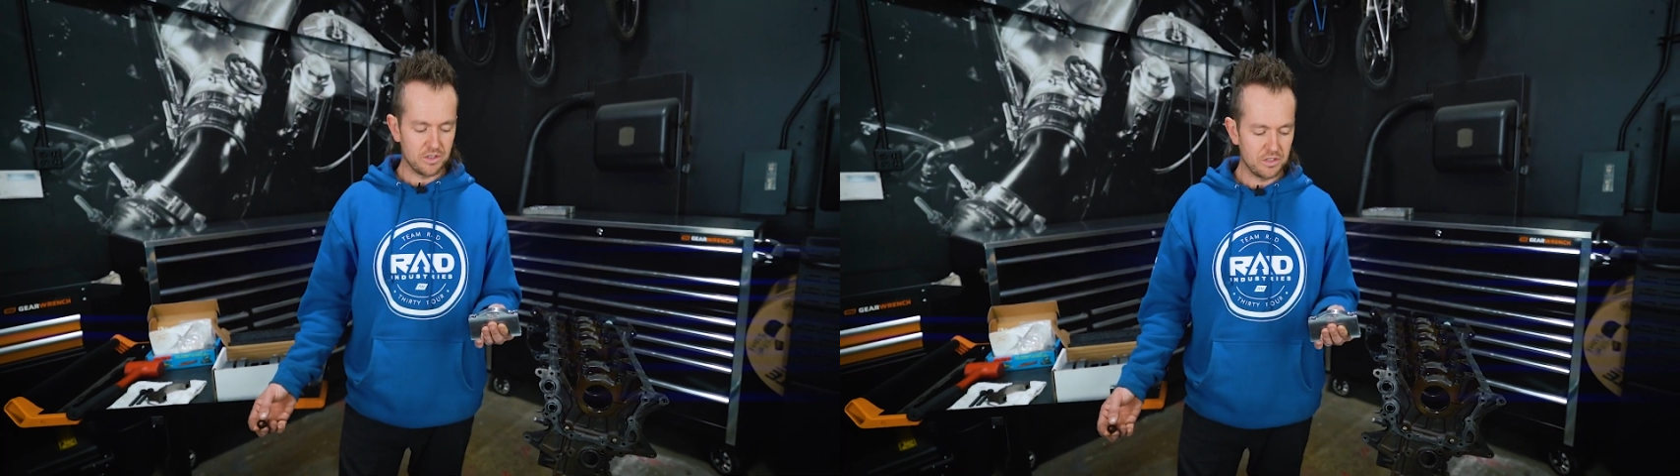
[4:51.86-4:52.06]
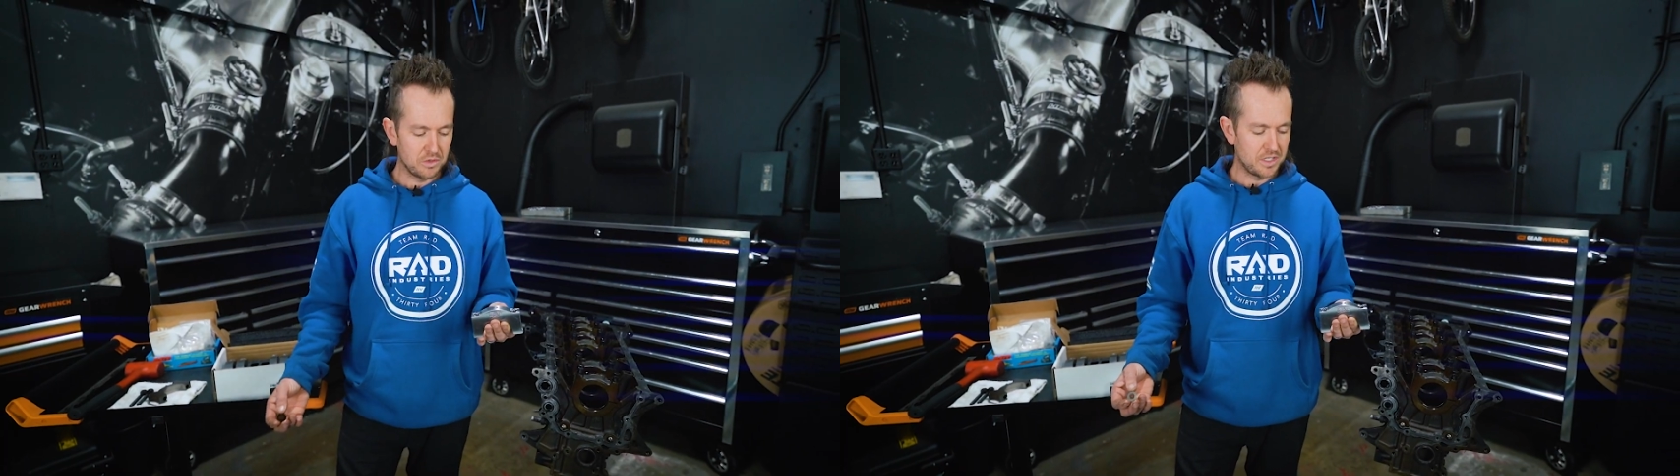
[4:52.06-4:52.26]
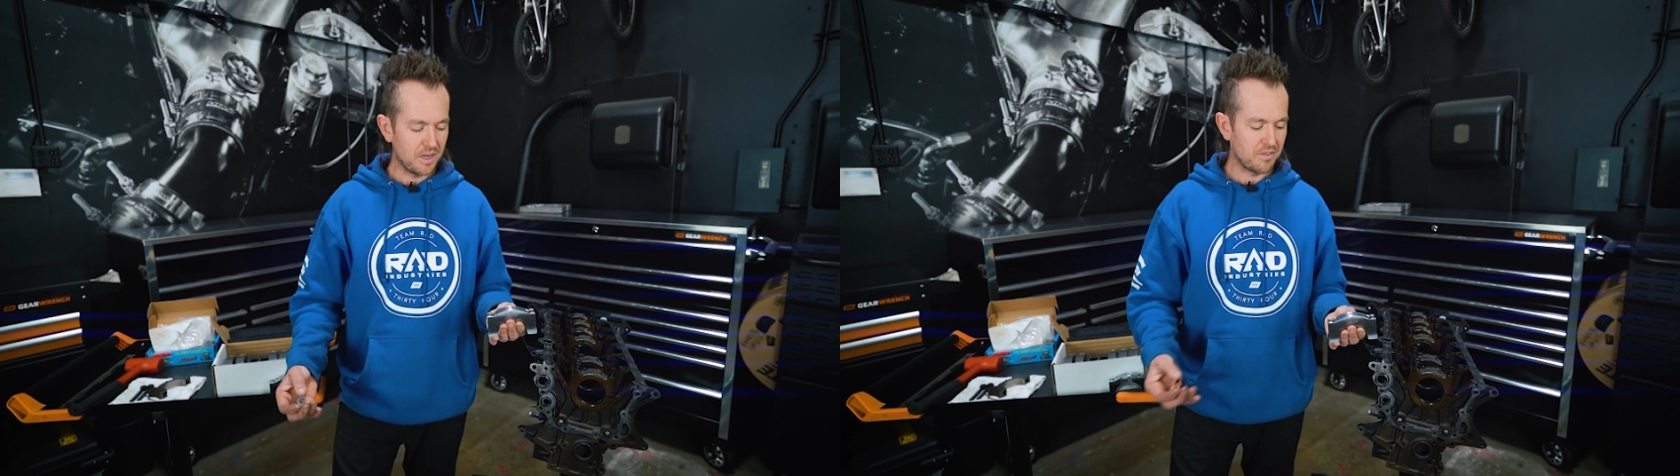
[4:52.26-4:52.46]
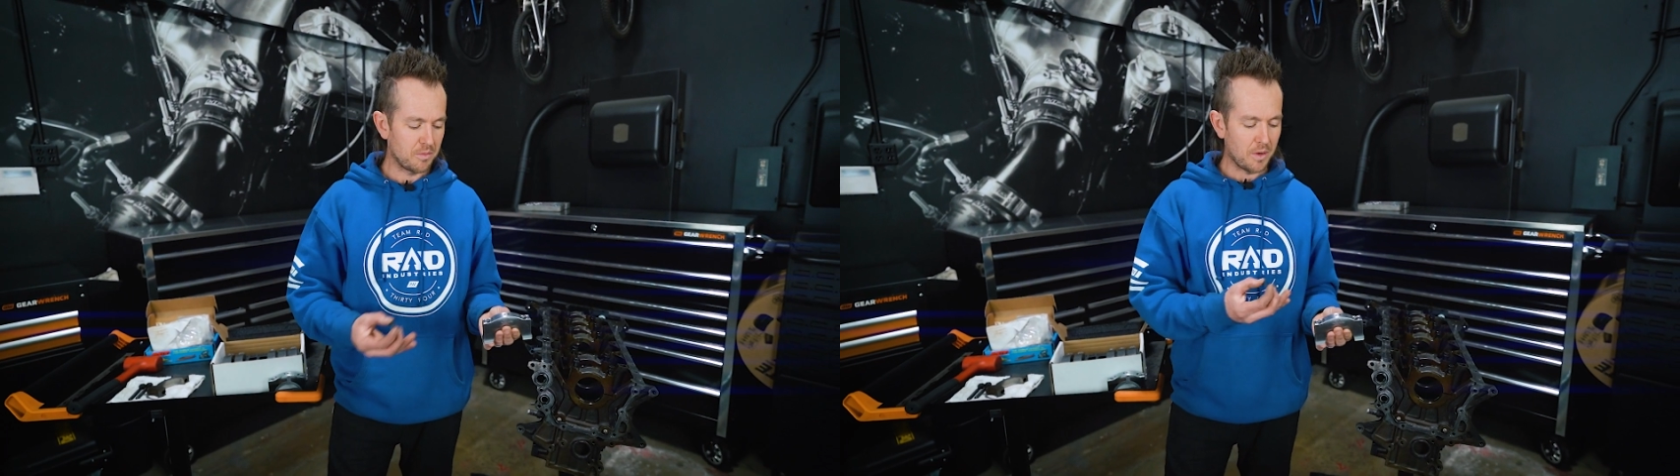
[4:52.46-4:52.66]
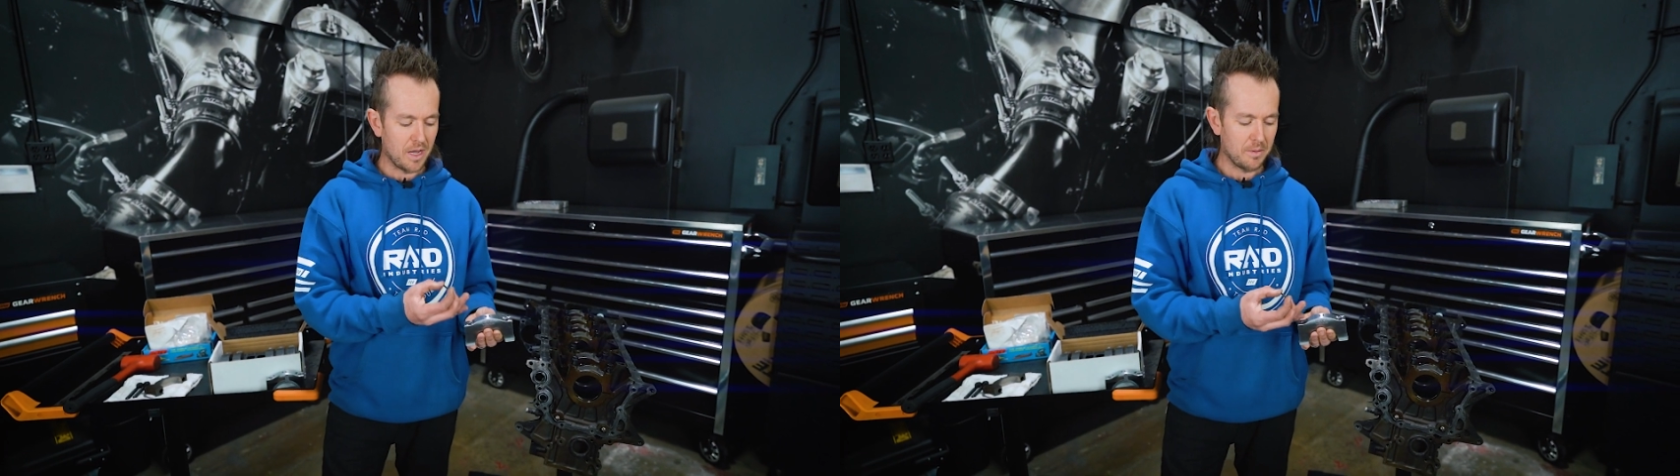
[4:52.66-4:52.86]
you would never
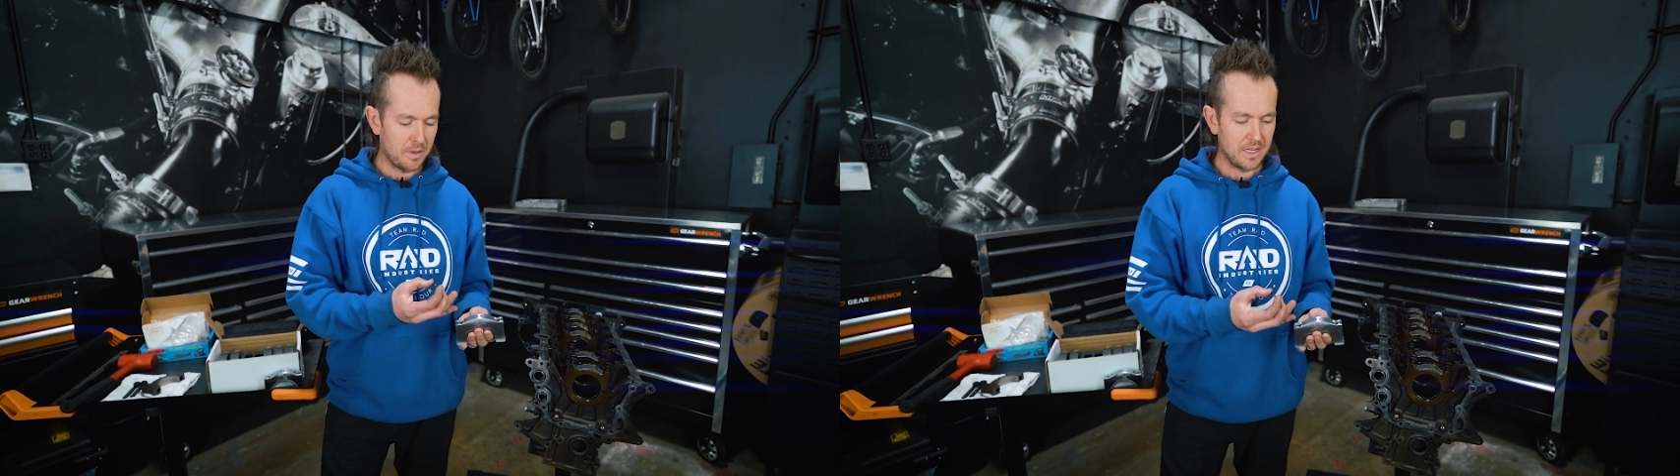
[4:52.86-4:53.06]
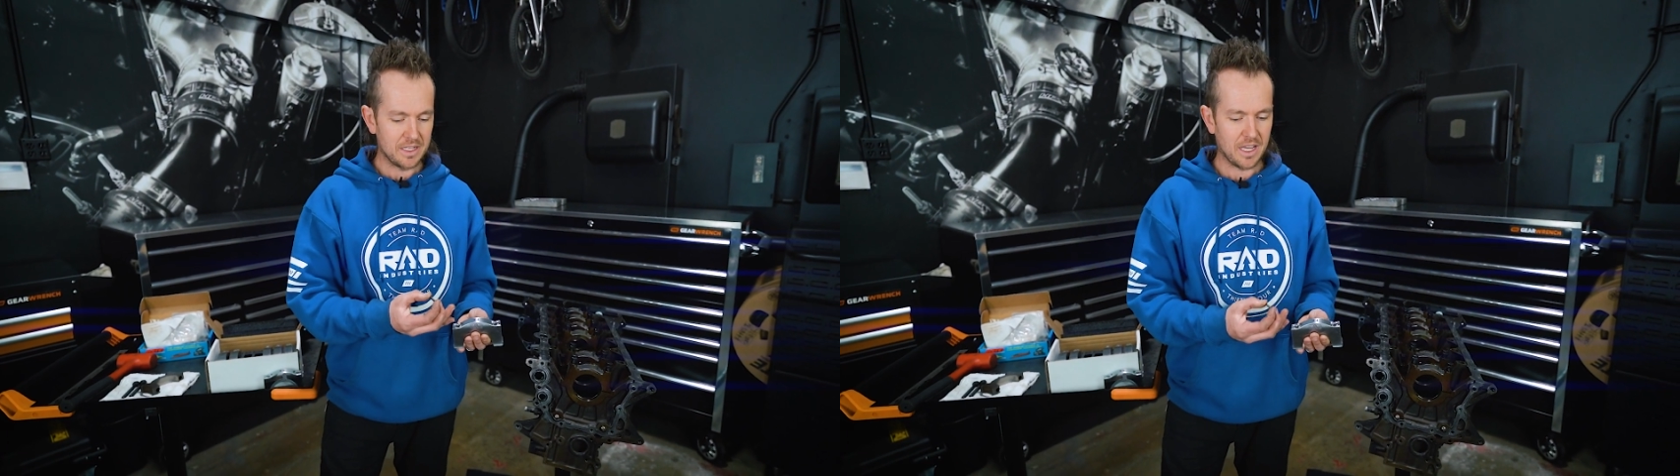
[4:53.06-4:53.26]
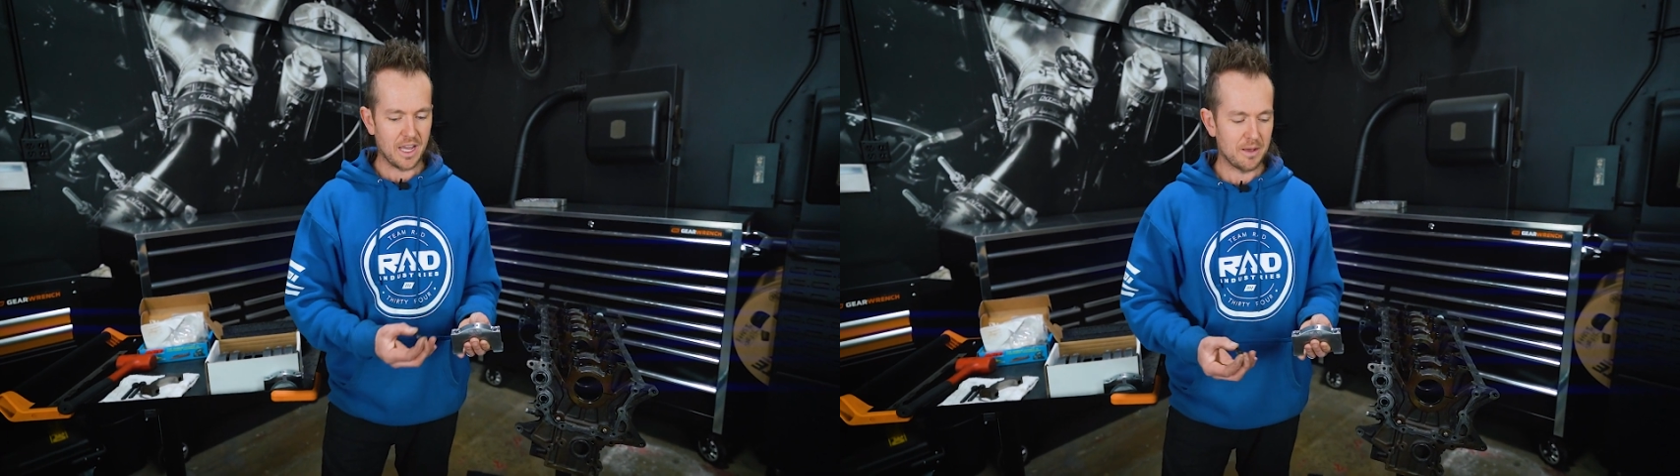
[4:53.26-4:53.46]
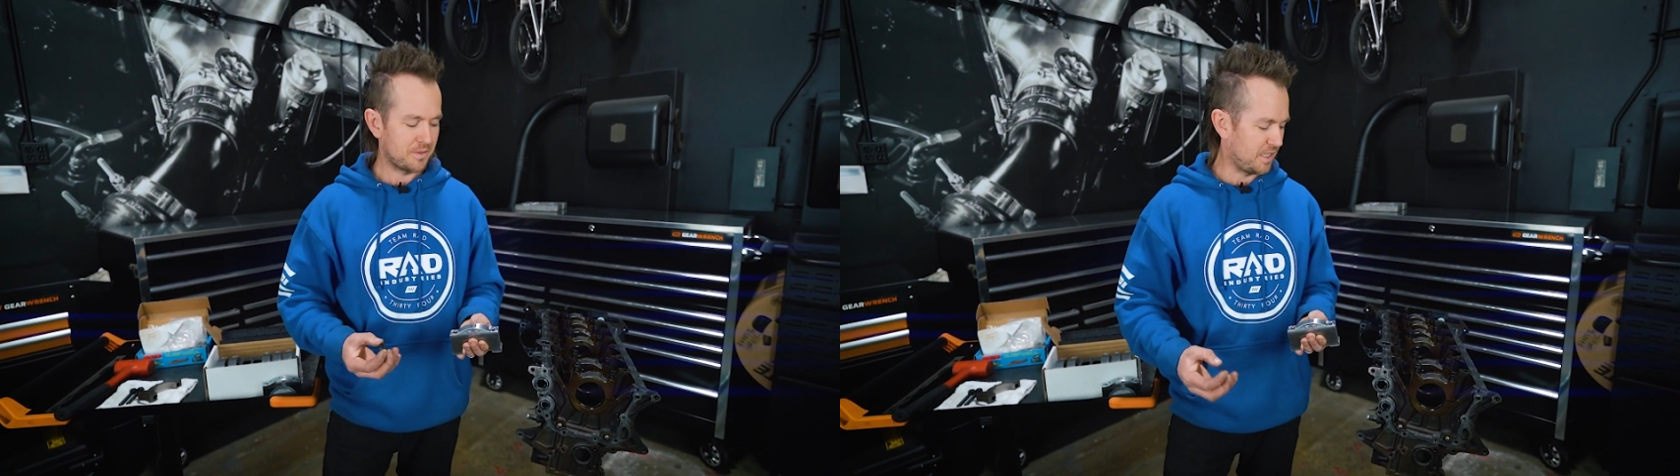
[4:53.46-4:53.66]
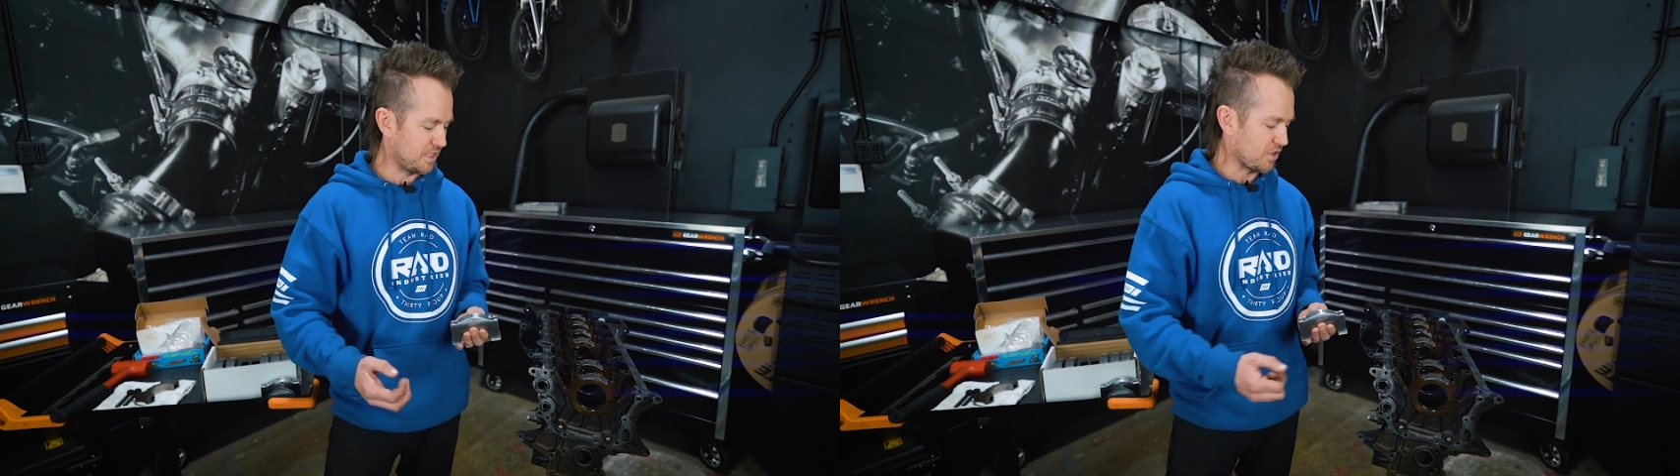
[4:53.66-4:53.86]
buy main
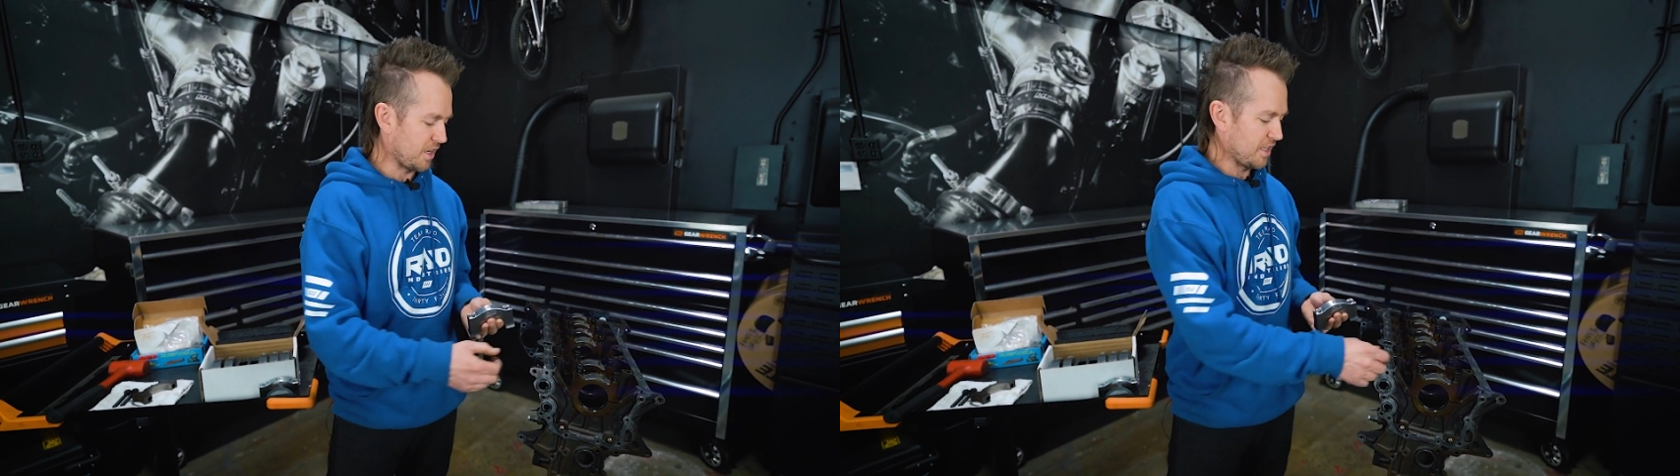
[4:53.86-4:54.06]
caps and try